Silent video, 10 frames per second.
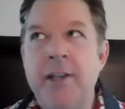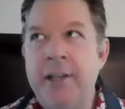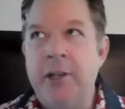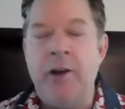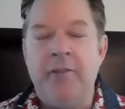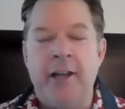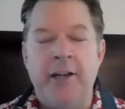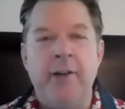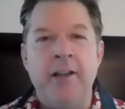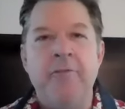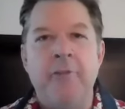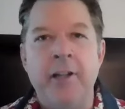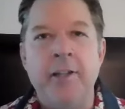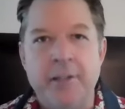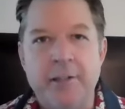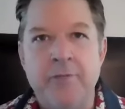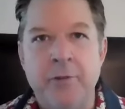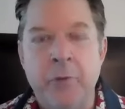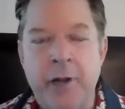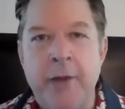you know, I have a lot of great friends
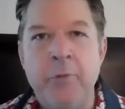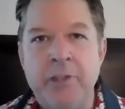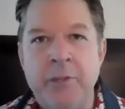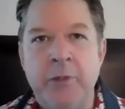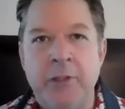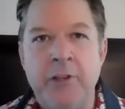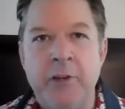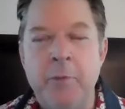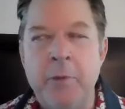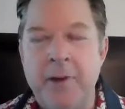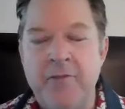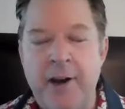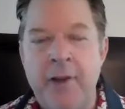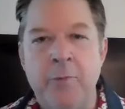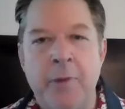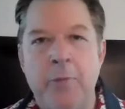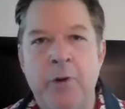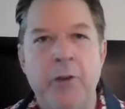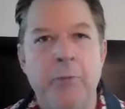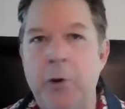from when I was in the military, but my father, my
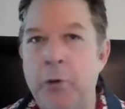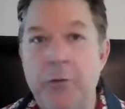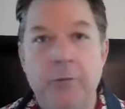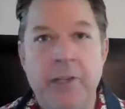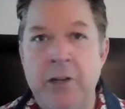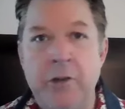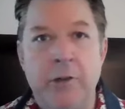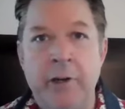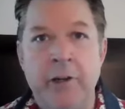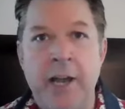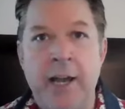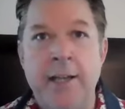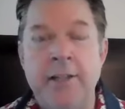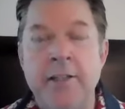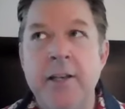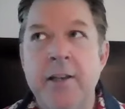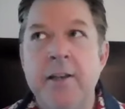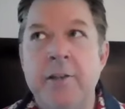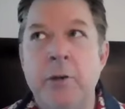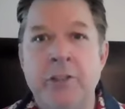brother, both, you know, career guys.
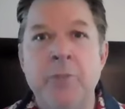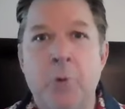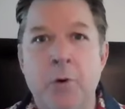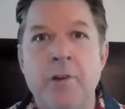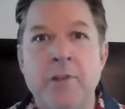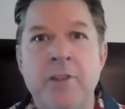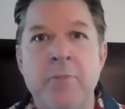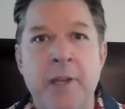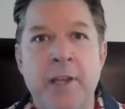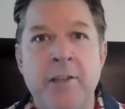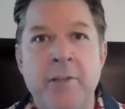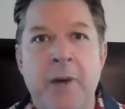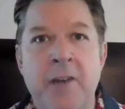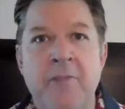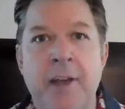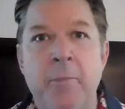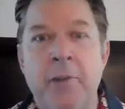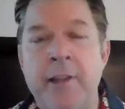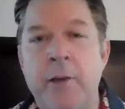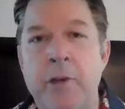So it's important to me and to my
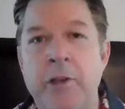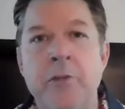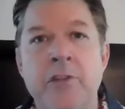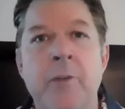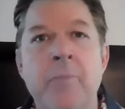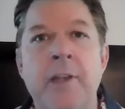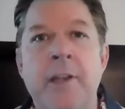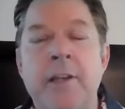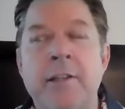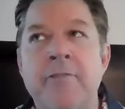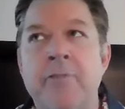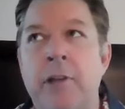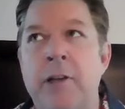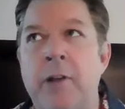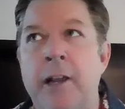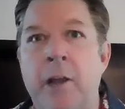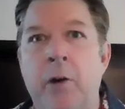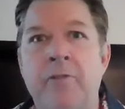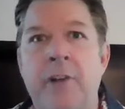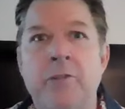family that we do something because I feel like right
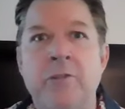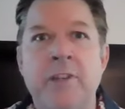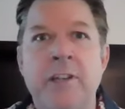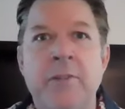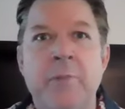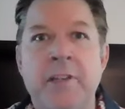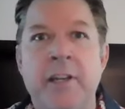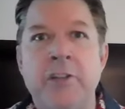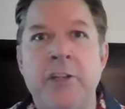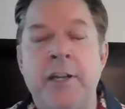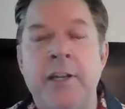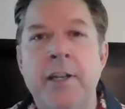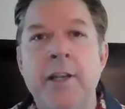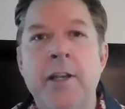now our veterans need some attention and